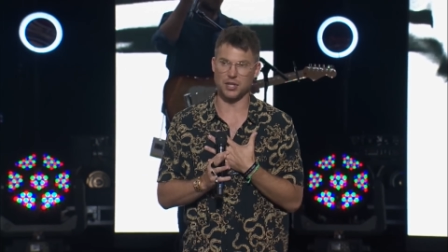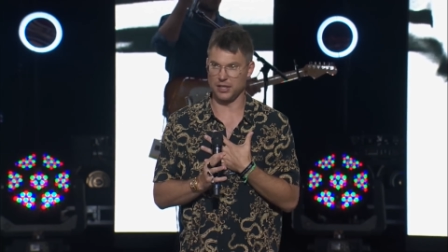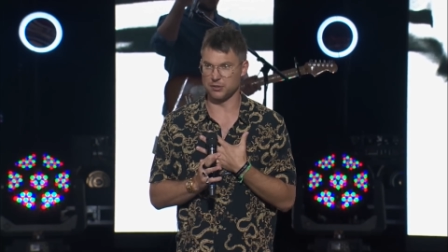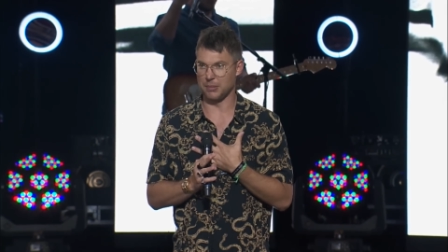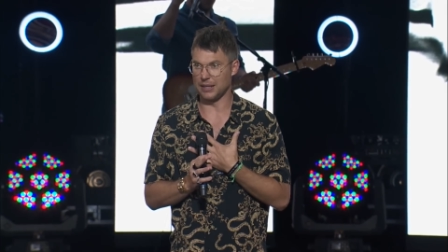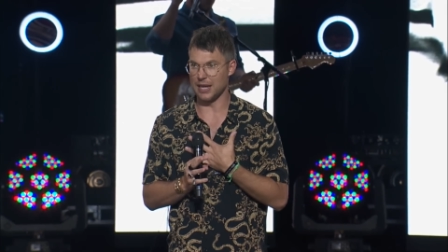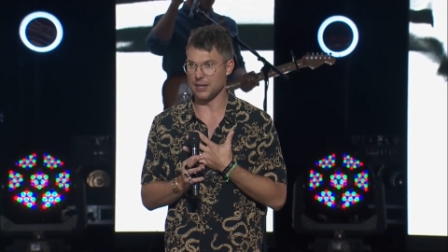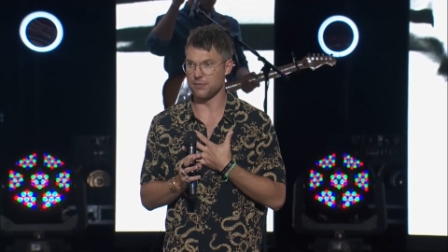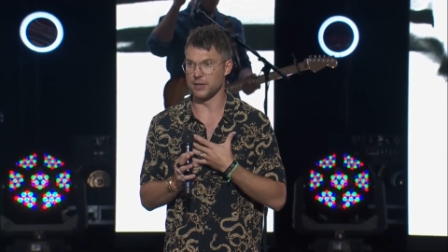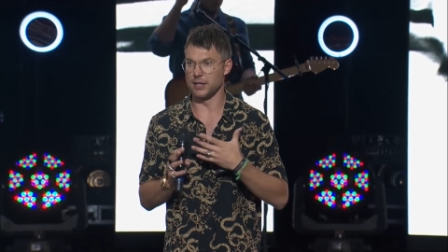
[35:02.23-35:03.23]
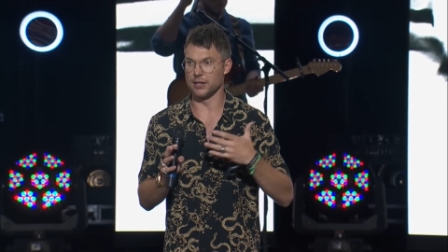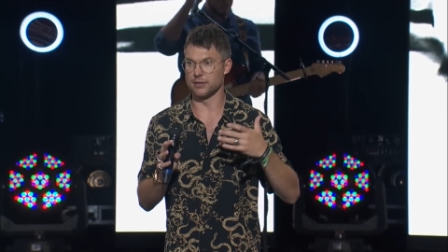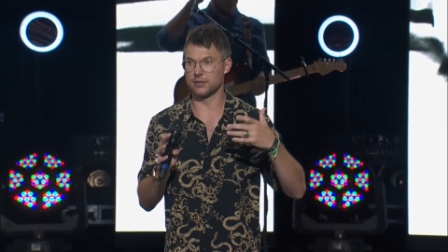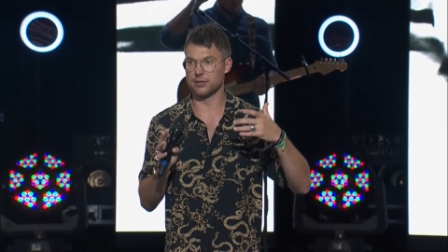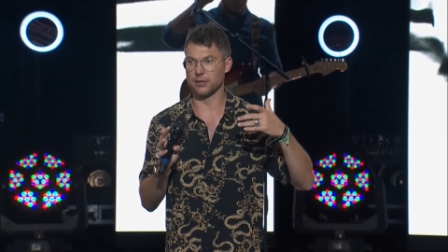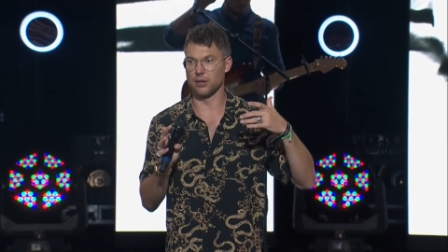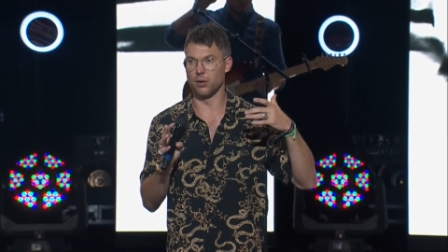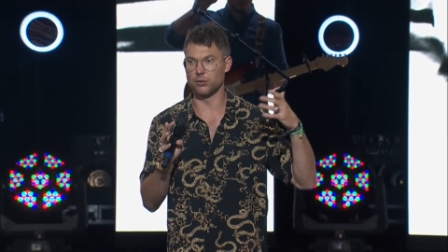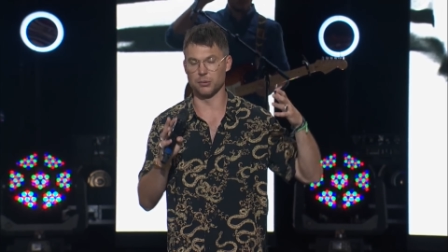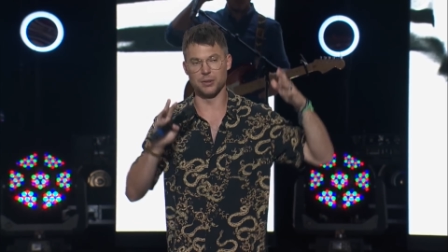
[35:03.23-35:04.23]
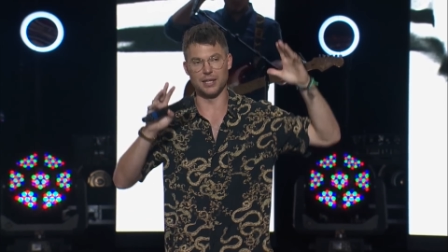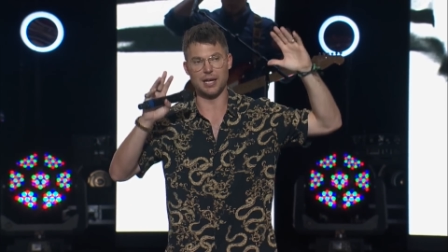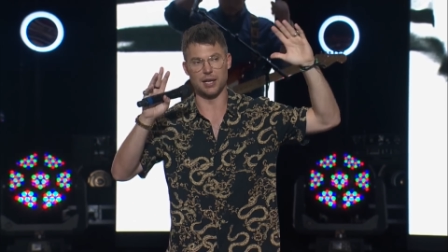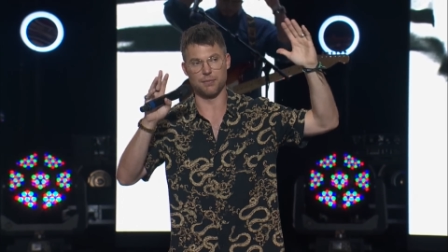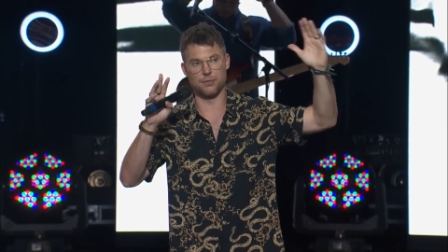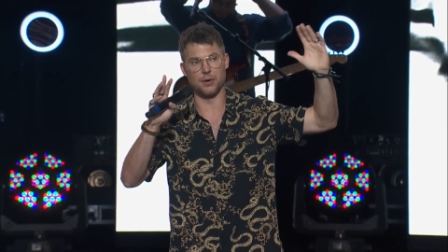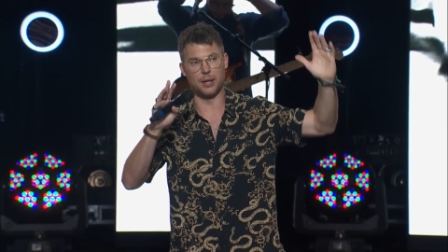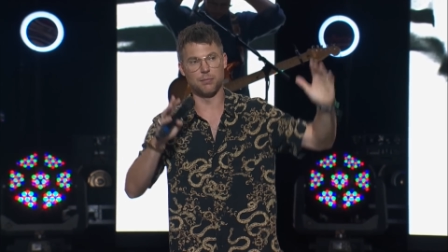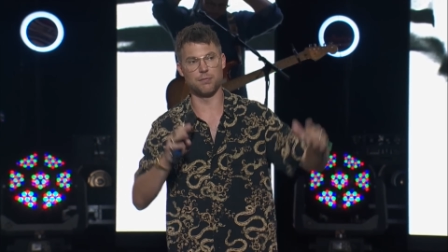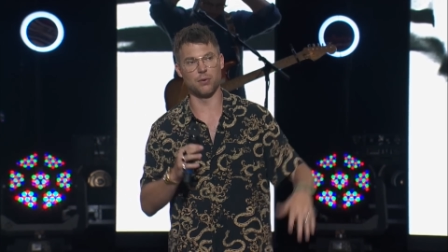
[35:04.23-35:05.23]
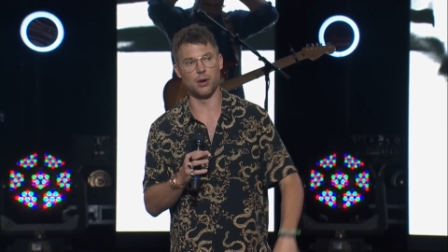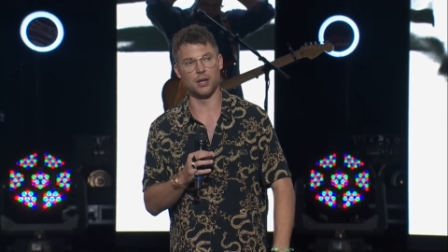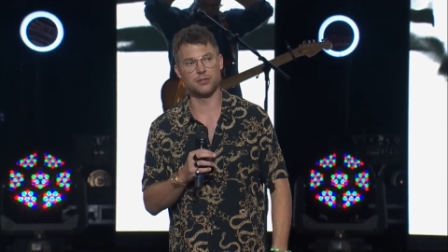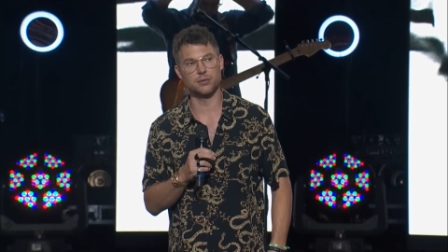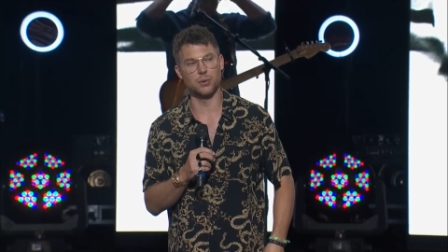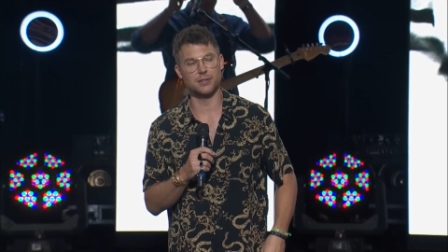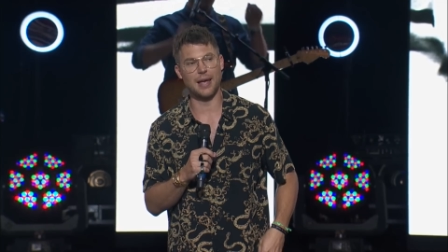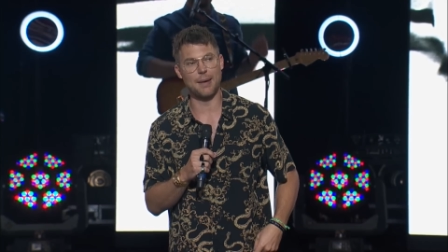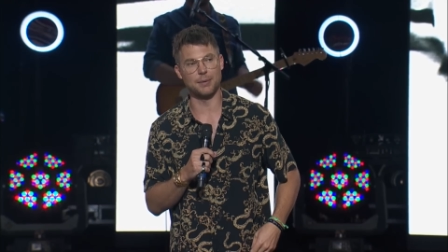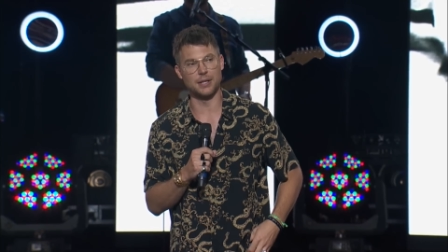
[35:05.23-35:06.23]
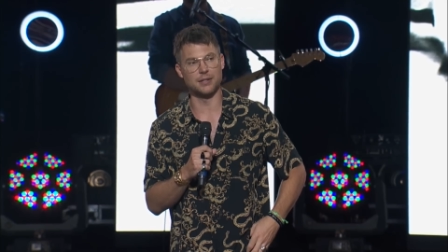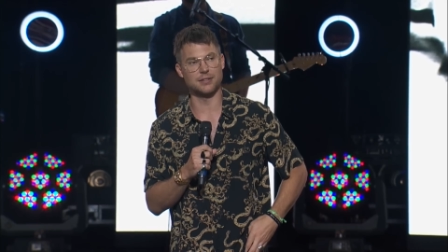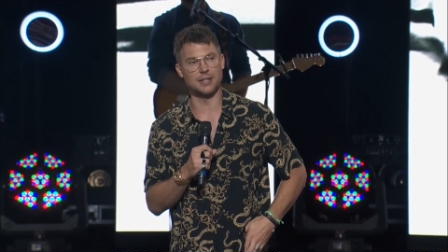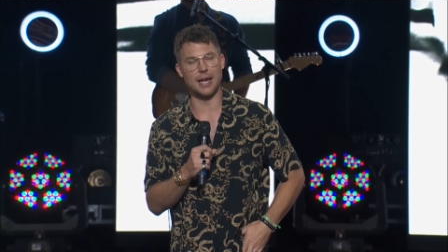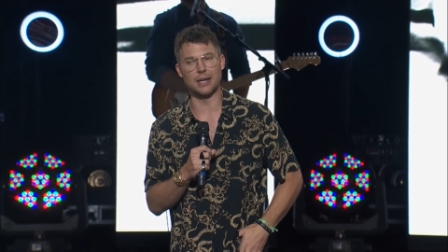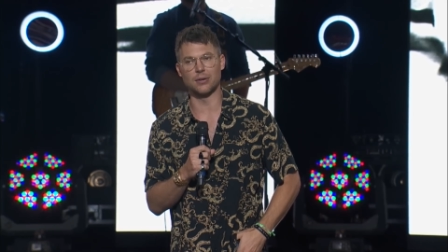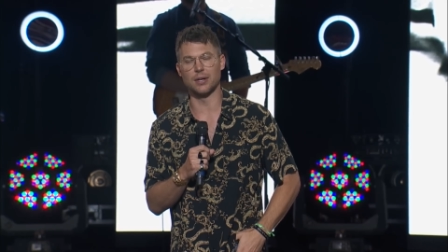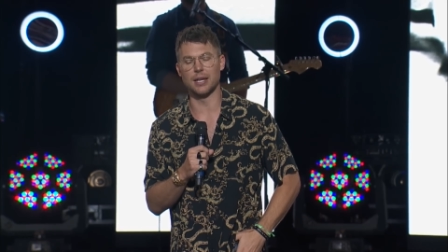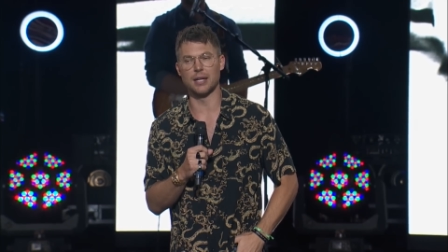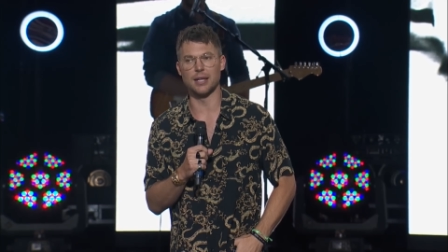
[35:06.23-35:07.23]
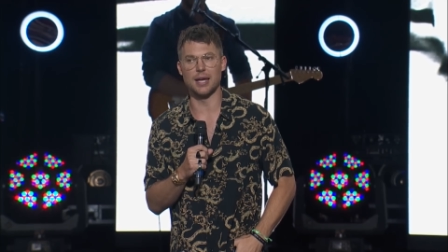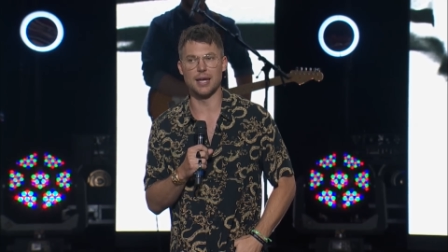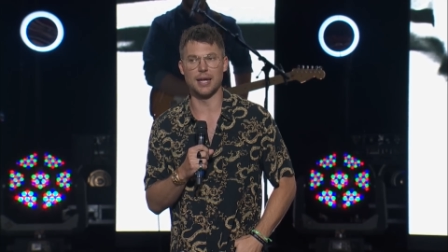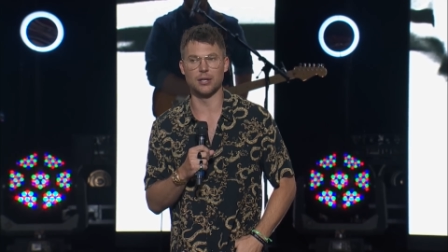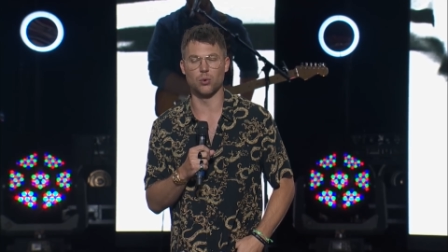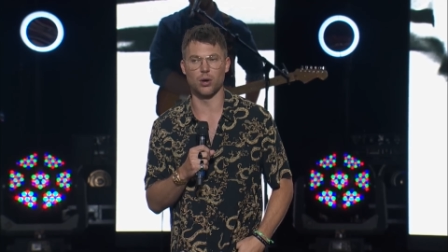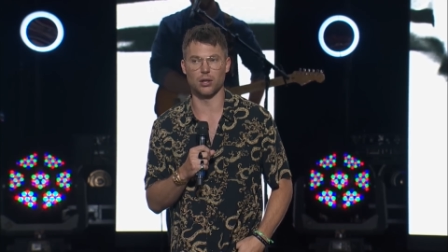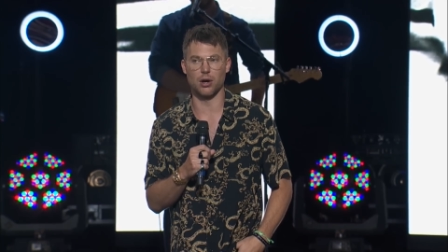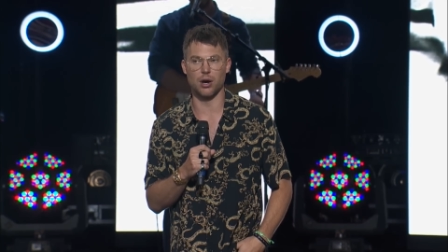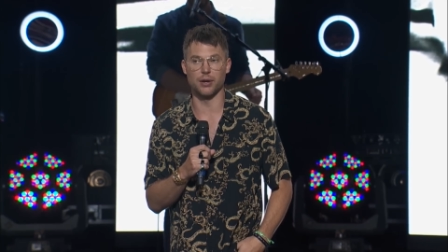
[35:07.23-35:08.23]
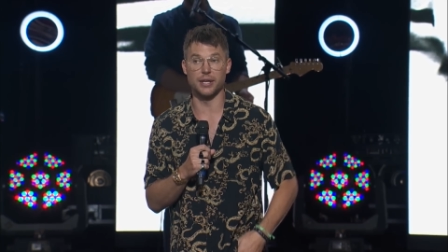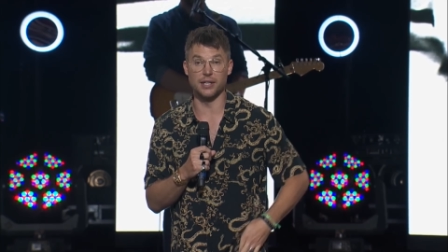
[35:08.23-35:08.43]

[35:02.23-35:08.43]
changed my life and it has ultimately kind of framed for us what's happening in Seattle and LA and Guadalajara.